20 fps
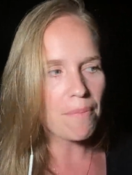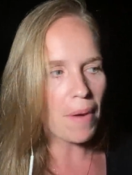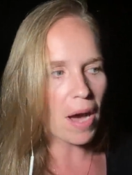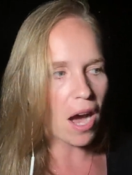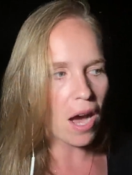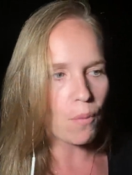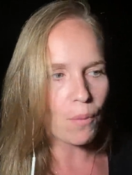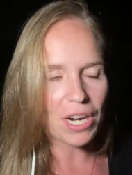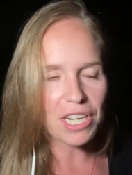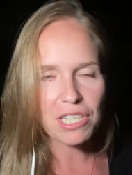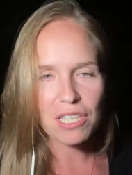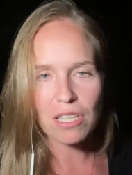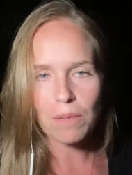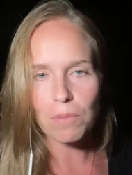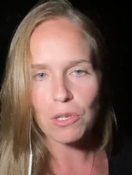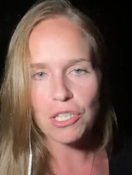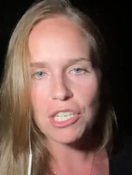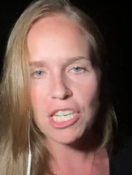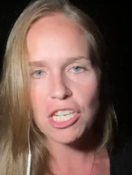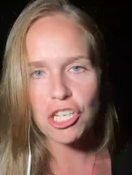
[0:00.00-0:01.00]
I went to the
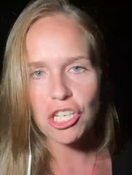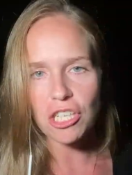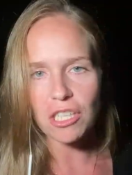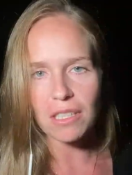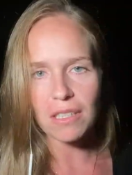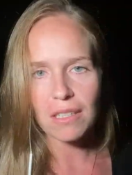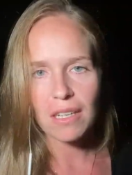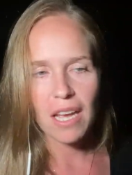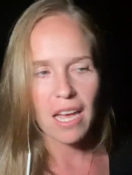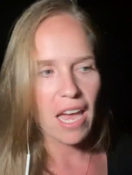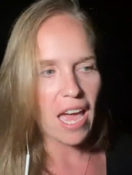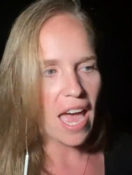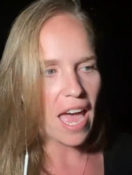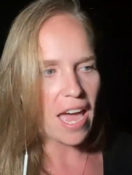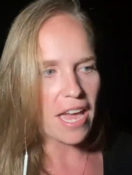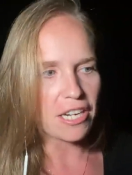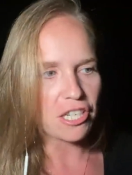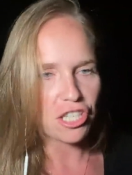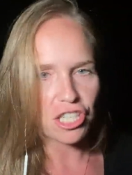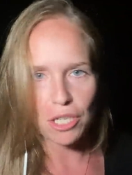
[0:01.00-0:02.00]
beautician
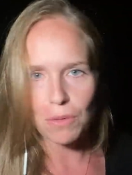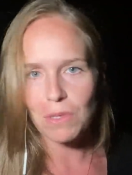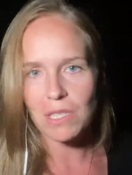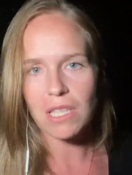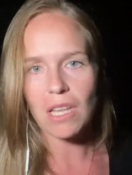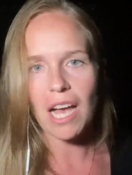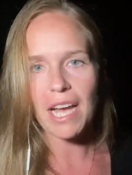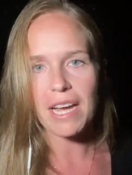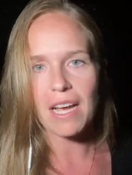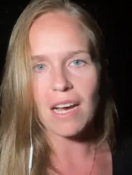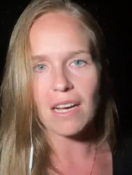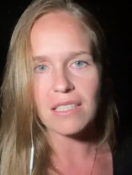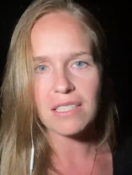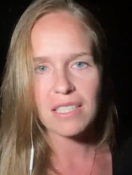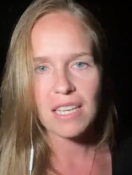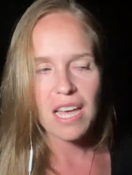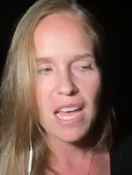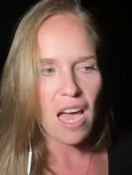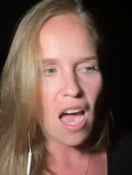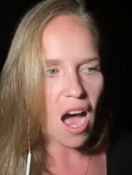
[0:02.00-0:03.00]
and she was like us.
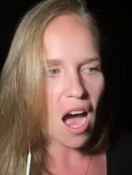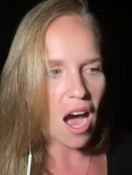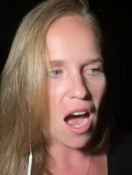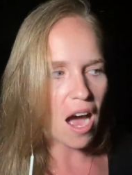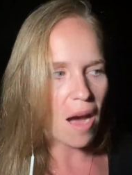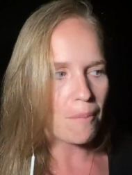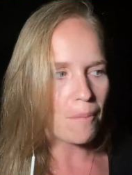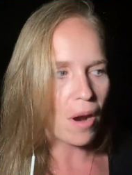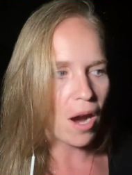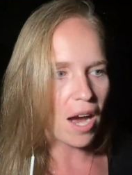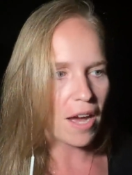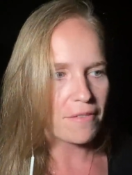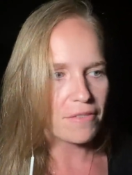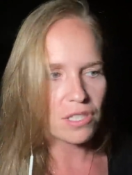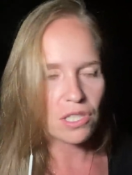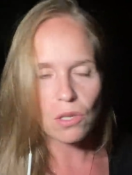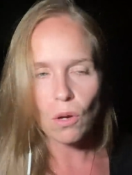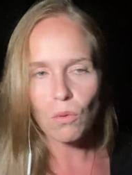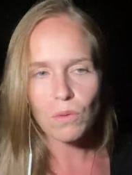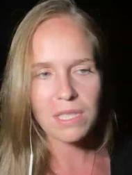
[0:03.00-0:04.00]
I've
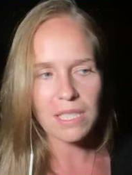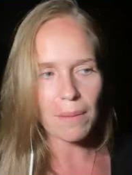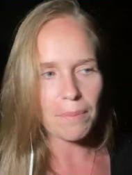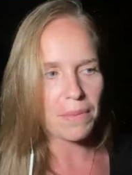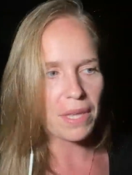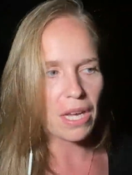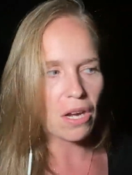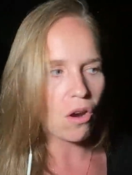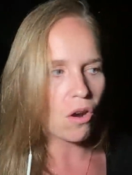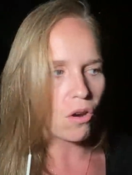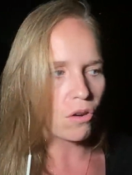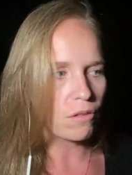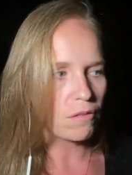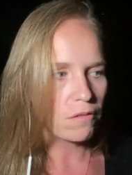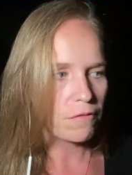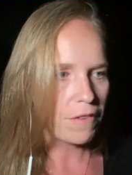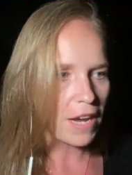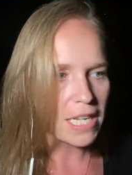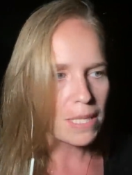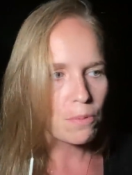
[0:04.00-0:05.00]
sold something on
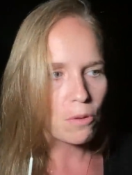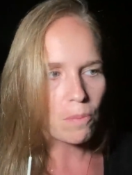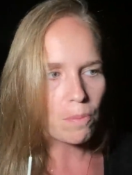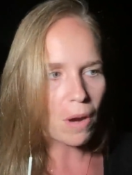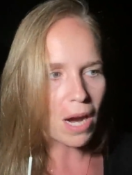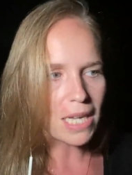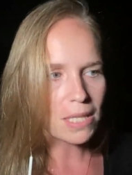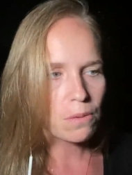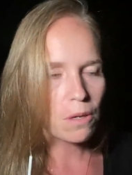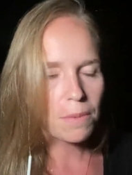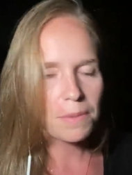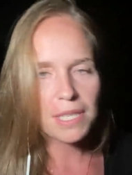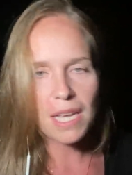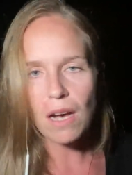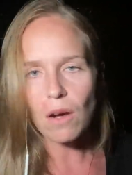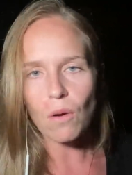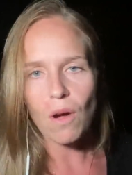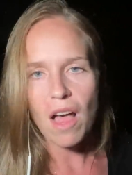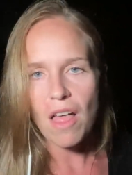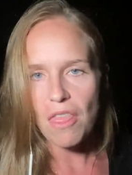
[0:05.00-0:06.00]
Facebook Buy Swap
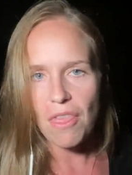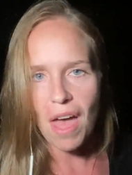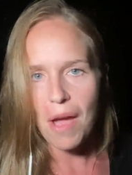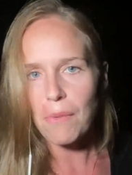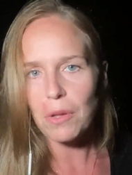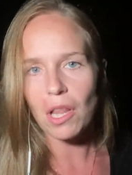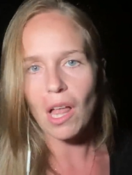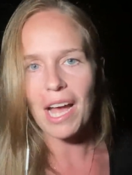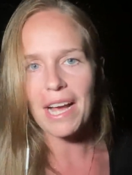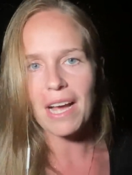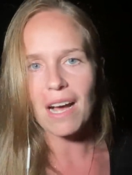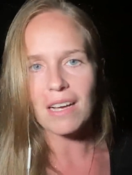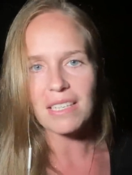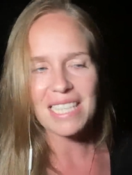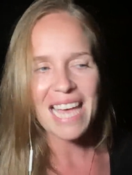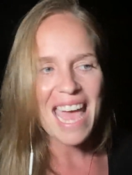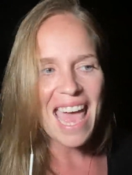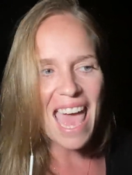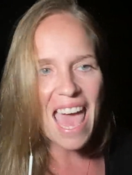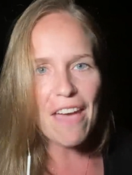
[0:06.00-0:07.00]
Sell. They were like us.
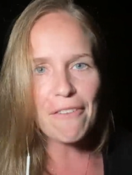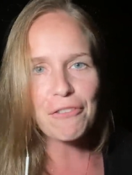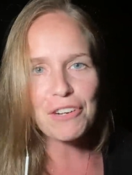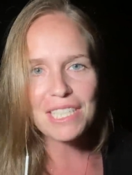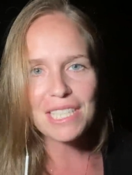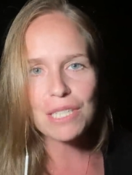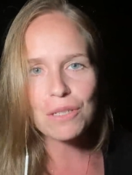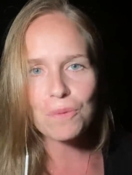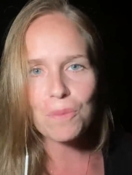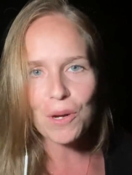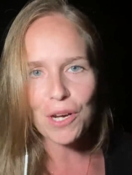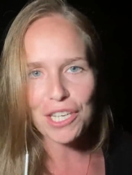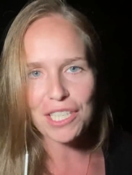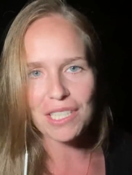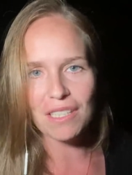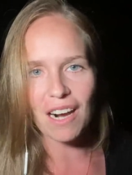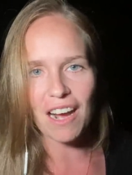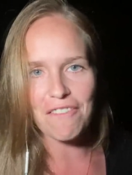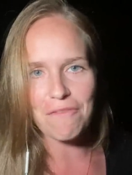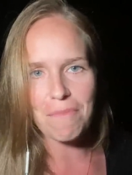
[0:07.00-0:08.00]
Every single
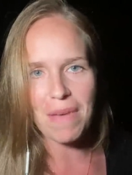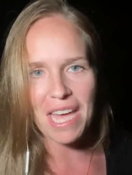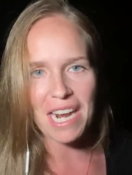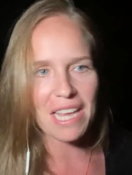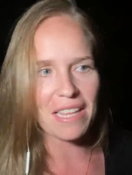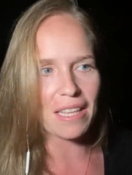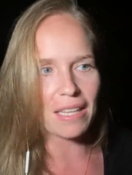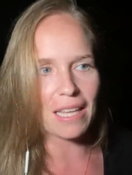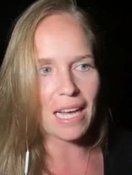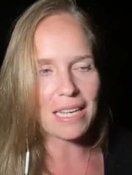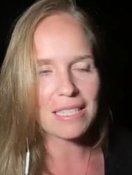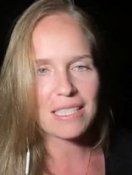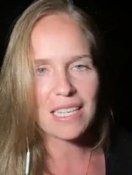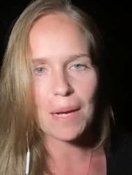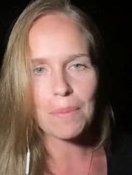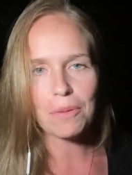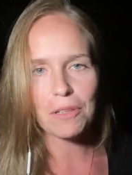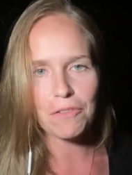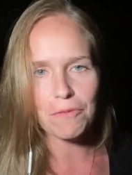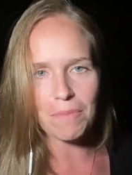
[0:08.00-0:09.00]
person I've met in the last
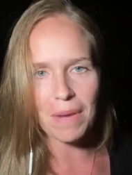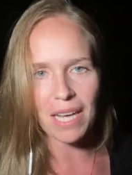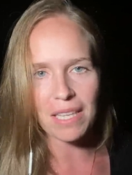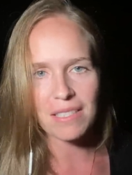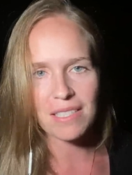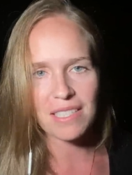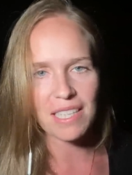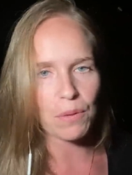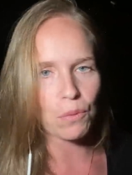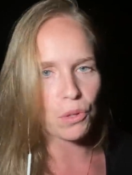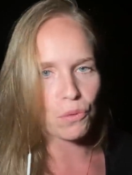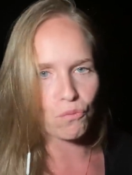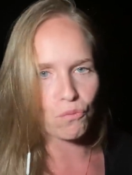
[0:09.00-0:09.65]
couple of months that were